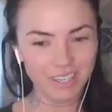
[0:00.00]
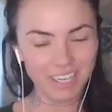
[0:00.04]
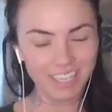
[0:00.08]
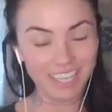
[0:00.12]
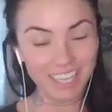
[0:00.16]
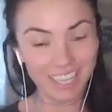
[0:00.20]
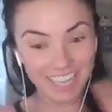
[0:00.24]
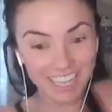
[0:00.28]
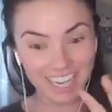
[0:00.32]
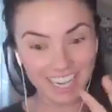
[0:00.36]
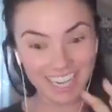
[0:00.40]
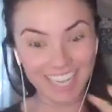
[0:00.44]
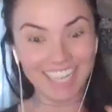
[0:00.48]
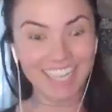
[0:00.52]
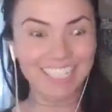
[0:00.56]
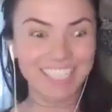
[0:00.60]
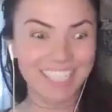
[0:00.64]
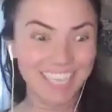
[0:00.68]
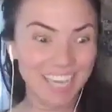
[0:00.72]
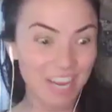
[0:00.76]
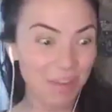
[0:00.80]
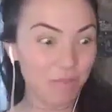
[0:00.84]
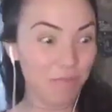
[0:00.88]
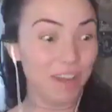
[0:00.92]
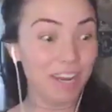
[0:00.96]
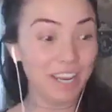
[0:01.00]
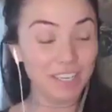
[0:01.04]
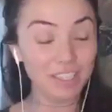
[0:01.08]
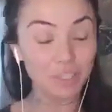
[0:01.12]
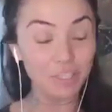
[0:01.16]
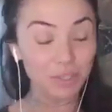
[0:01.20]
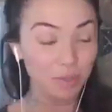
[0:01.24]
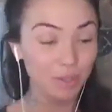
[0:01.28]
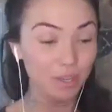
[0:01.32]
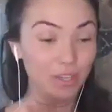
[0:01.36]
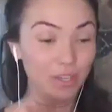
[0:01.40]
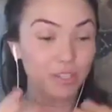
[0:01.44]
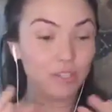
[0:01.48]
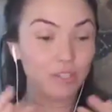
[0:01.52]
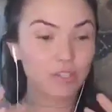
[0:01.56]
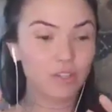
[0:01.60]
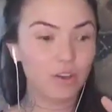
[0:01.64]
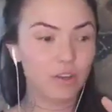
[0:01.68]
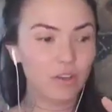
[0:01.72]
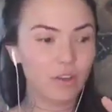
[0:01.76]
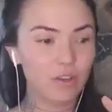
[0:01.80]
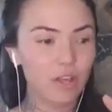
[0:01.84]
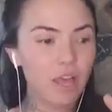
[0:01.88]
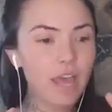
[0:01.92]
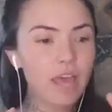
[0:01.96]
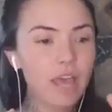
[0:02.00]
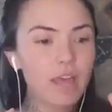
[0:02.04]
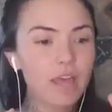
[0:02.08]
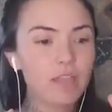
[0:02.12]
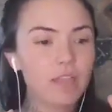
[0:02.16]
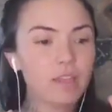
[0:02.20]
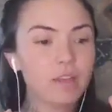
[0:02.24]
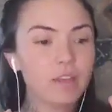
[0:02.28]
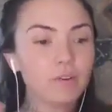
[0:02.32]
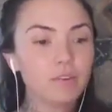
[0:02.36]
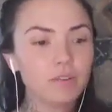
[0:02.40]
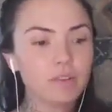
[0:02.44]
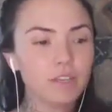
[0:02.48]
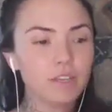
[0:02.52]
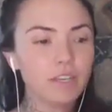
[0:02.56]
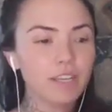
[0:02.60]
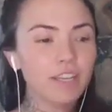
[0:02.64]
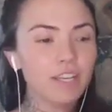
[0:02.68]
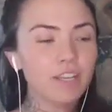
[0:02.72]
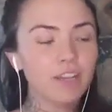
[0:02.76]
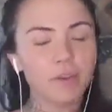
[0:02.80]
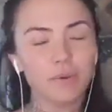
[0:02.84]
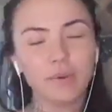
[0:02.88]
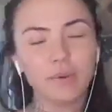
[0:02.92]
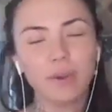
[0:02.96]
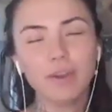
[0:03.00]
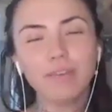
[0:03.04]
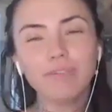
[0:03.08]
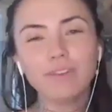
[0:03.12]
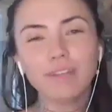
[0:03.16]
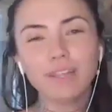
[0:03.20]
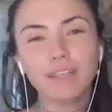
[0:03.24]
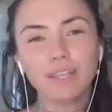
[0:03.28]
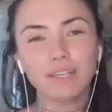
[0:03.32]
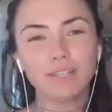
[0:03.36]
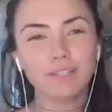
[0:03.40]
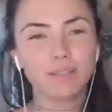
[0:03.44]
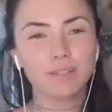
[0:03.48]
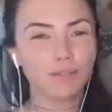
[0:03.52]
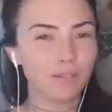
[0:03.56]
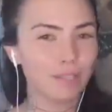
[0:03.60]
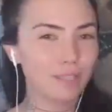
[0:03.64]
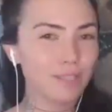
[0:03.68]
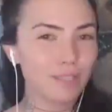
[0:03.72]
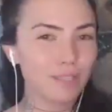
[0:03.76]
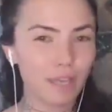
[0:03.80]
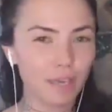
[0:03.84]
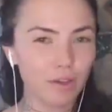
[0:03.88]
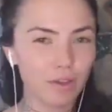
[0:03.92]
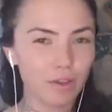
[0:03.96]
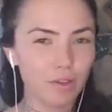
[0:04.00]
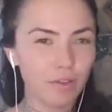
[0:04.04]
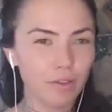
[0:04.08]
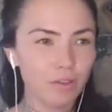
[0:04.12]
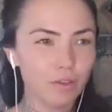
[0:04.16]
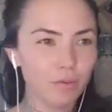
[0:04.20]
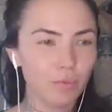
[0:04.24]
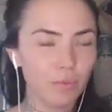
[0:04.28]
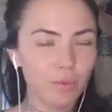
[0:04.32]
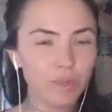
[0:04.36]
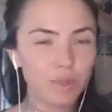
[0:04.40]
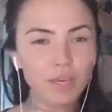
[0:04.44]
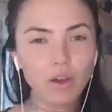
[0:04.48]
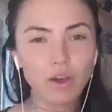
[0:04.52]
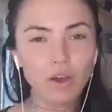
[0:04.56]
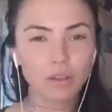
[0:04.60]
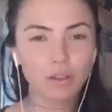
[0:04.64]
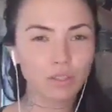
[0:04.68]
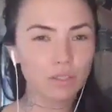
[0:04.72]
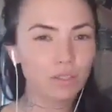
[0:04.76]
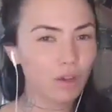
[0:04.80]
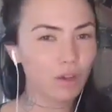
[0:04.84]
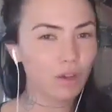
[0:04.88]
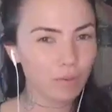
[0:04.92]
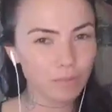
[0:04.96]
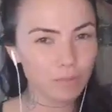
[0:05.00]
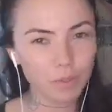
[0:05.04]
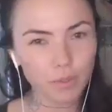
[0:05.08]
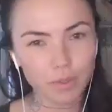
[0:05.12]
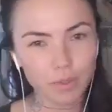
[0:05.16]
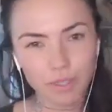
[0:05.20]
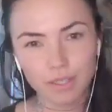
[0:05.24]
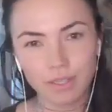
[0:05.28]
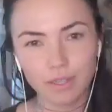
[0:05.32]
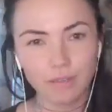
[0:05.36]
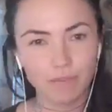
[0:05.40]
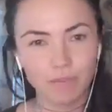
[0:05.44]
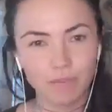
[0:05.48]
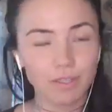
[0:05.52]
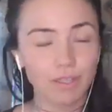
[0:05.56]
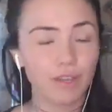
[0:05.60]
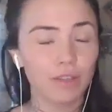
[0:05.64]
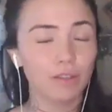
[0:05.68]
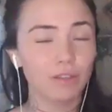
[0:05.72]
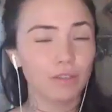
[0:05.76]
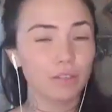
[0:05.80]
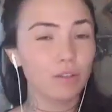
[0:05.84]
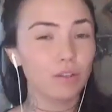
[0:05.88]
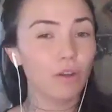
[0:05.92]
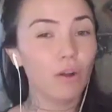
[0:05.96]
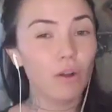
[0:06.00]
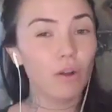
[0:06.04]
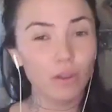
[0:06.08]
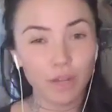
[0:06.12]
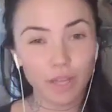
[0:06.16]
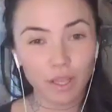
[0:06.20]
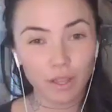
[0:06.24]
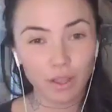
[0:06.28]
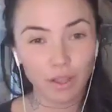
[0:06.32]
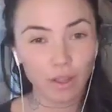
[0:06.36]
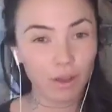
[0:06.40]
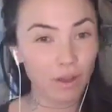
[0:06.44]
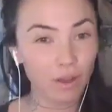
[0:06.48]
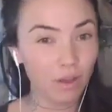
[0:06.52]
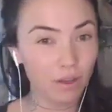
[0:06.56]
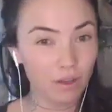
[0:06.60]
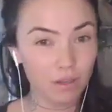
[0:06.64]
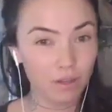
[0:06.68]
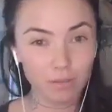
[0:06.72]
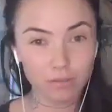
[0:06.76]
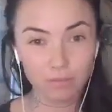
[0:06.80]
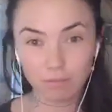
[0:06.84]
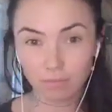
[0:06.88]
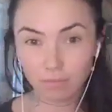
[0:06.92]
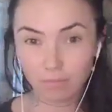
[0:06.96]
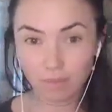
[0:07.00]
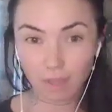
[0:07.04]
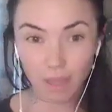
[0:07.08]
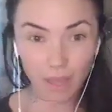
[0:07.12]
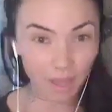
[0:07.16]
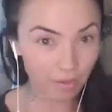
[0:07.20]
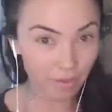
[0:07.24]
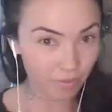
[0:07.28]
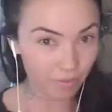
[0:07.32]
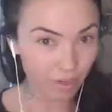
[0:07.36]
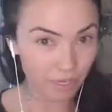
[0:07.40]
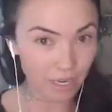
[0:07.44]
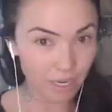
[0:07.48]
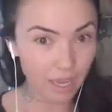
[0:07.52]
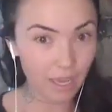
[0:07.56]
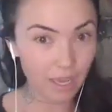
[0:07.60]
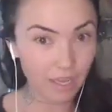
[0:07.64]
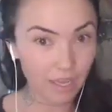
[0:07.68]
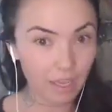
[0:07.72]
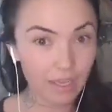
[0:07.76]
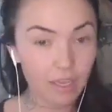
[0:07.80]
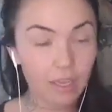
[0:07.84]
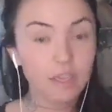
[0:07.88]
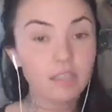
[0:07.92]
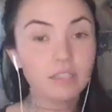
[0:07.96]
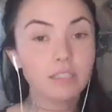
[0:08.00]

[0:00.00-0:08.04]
lineage that I went into that I saw there, everything's on a scale. We cause harm to ourselves and others all day long, every day.